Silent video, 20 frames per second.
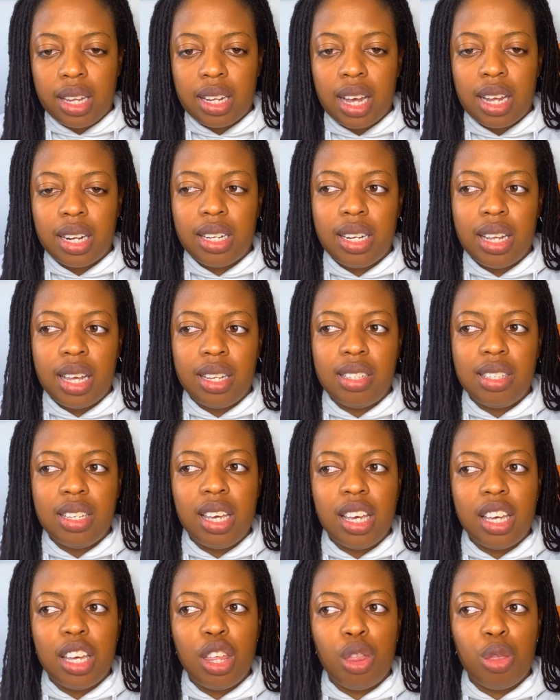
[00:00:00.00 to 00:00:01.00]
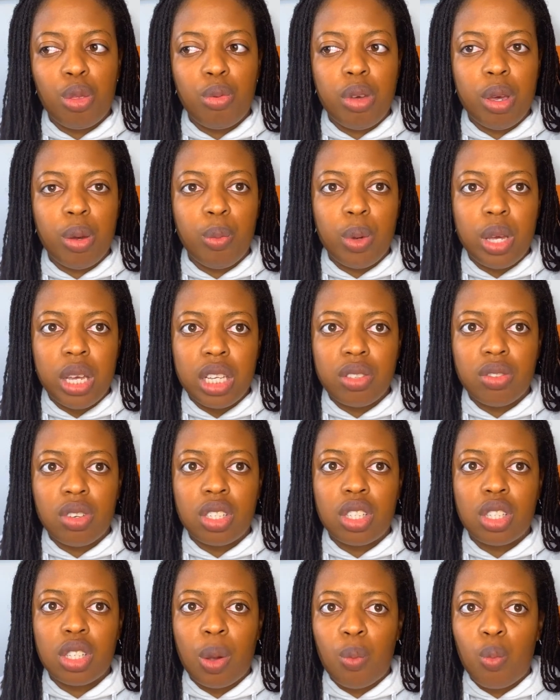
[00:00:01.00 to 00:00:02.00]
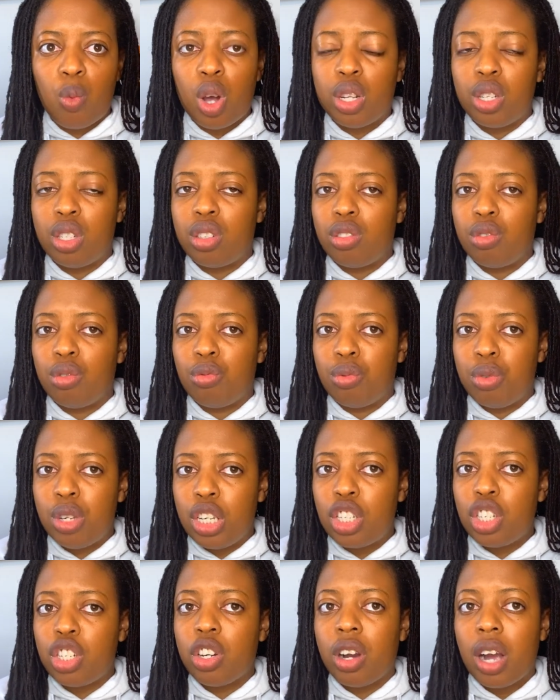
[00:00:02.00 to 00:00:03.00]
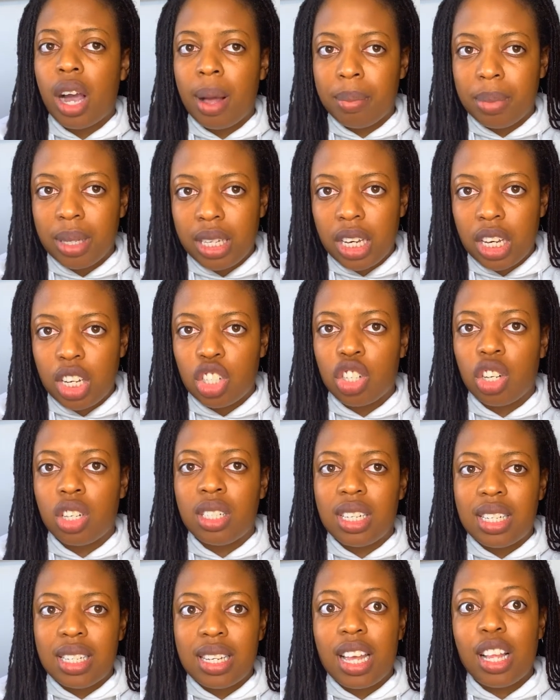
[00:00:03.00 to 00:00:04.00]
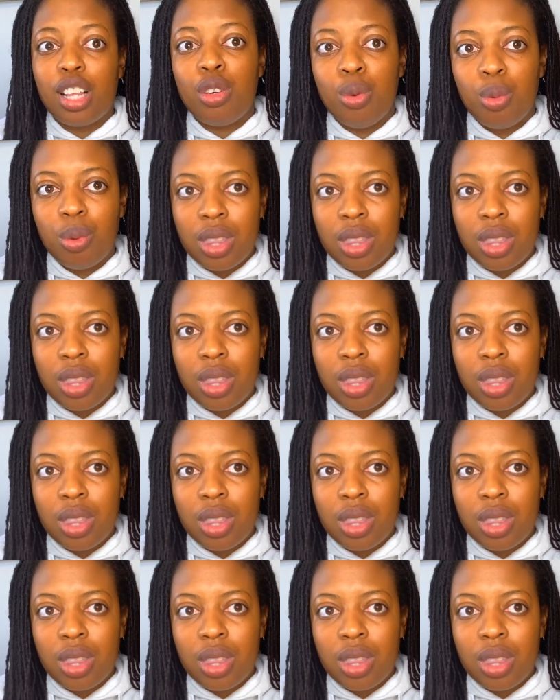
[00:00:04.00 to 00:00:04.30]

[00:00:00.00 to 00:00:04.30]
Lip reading: and then taking 3 weeks for someone to reach your application to tell you